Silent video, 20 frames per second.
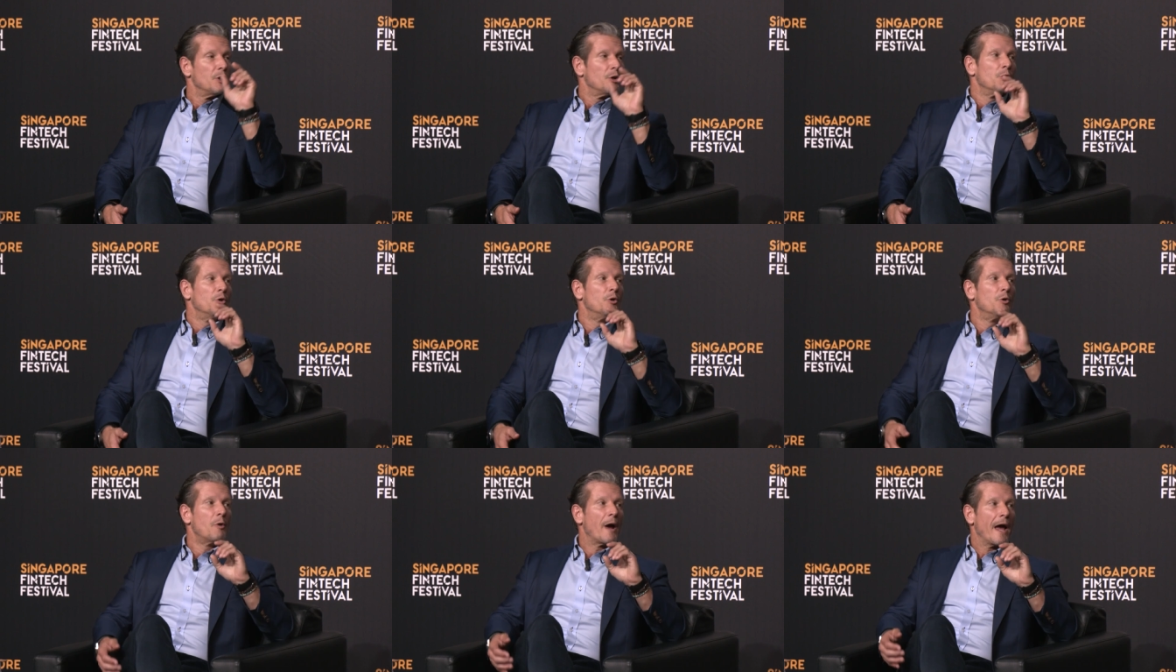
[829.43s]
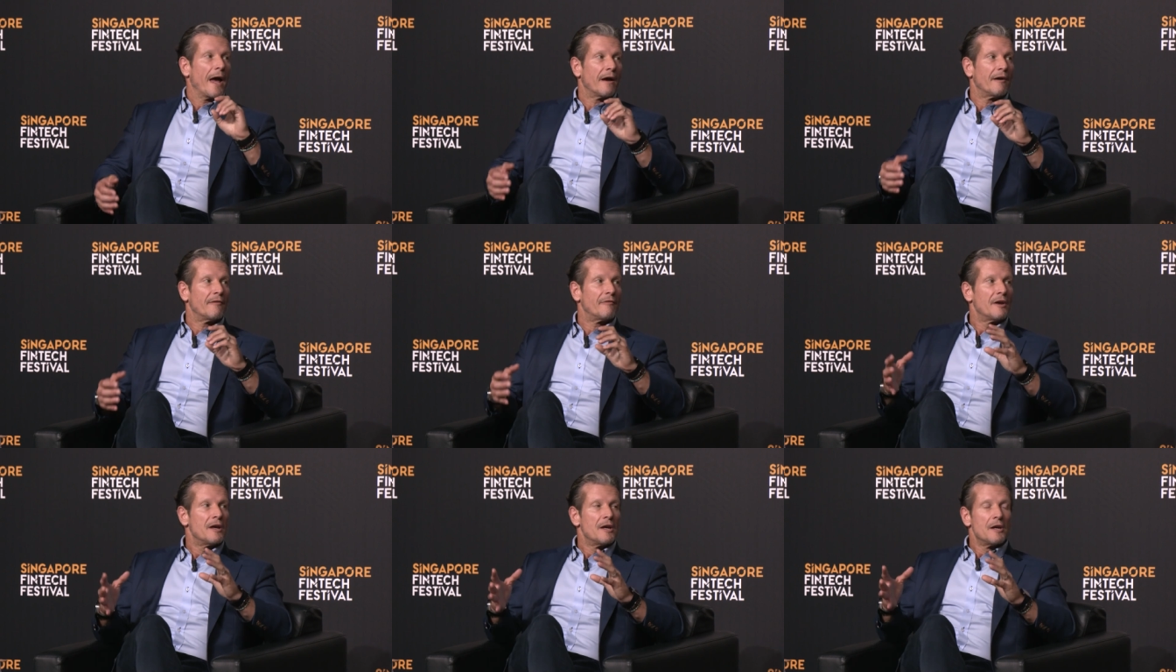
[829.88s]
who
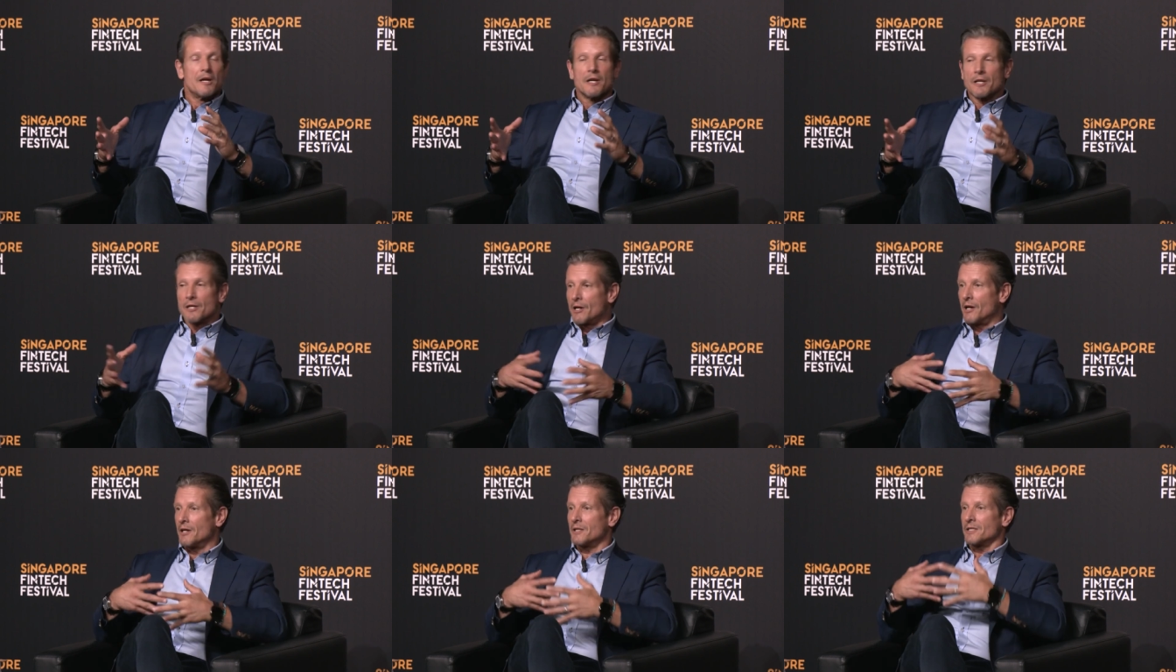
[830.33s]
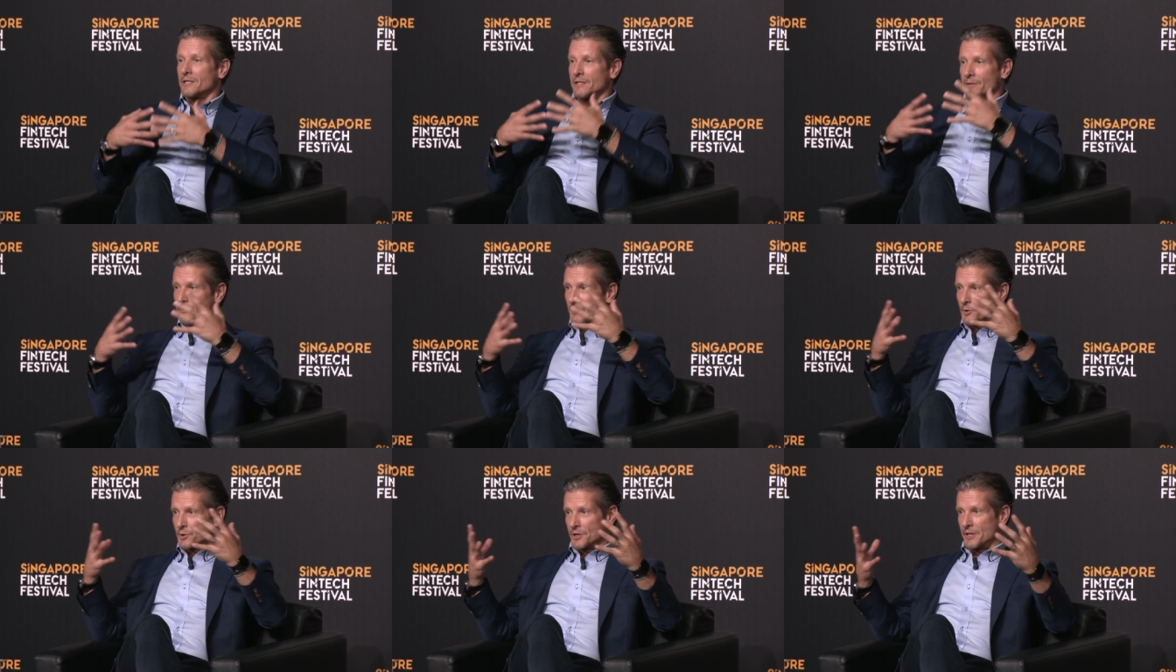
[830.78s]
have
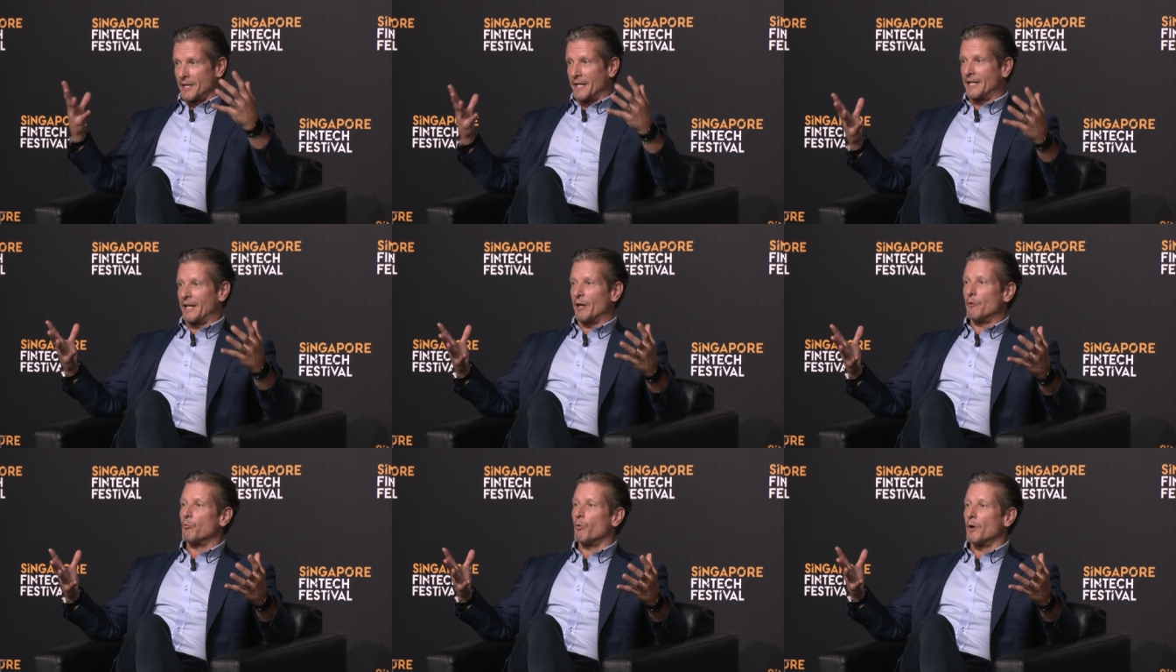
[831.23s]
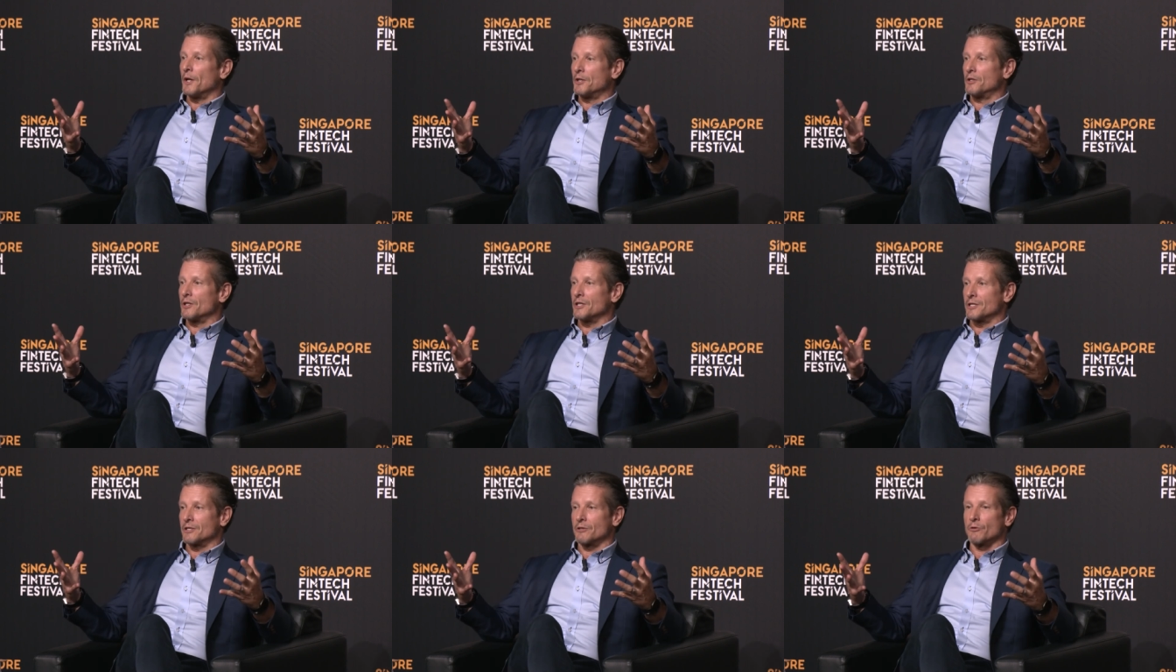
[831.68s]
customers that they want
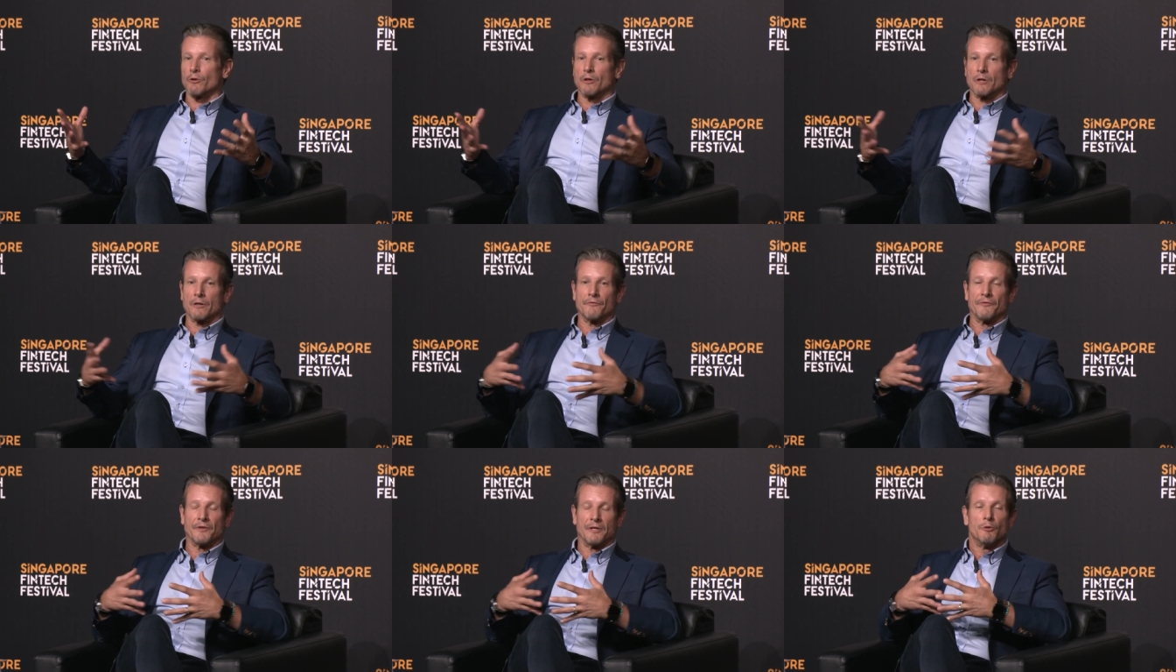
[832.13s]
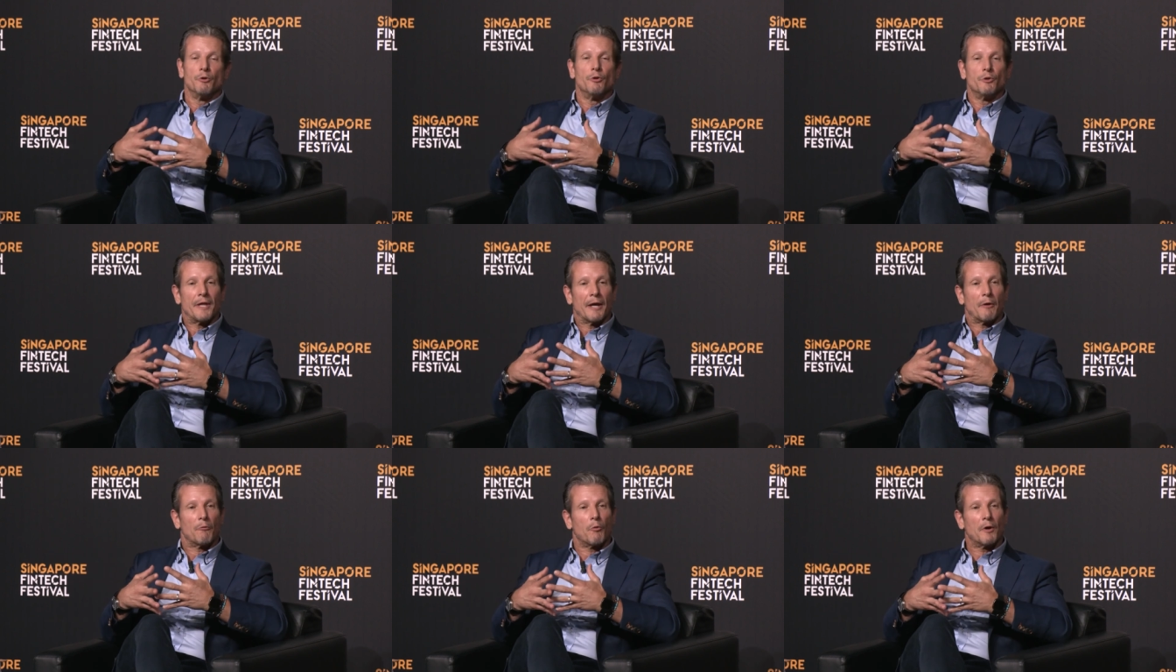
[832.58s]
to serve, who
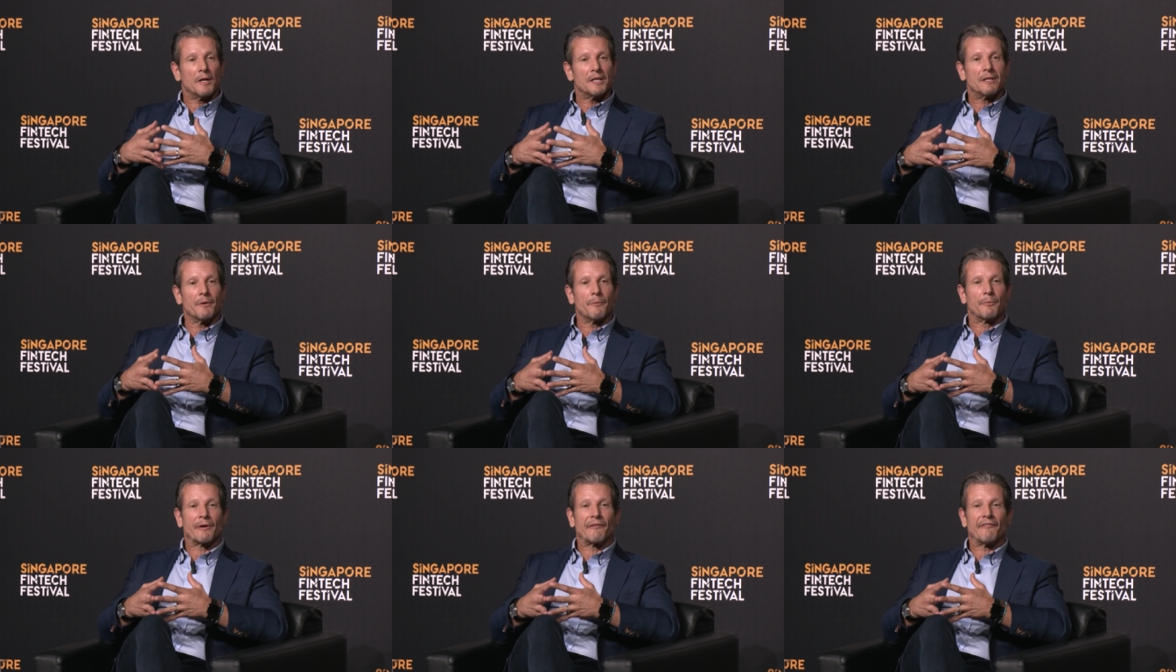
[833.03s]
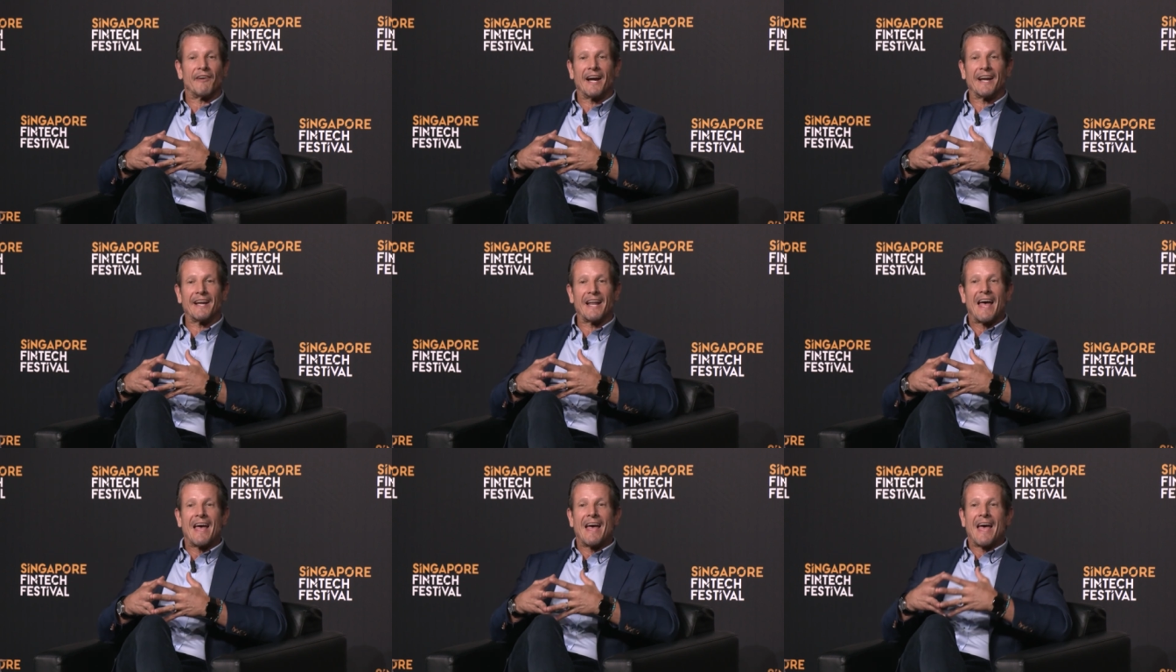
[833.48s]
they want to
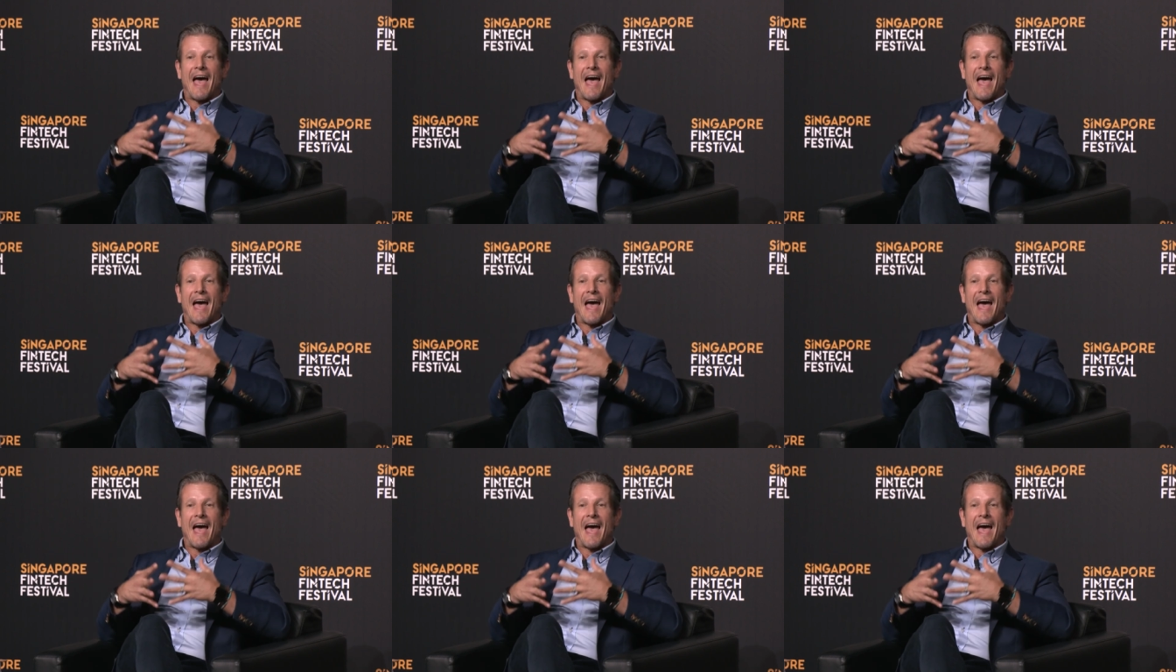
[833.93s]
provide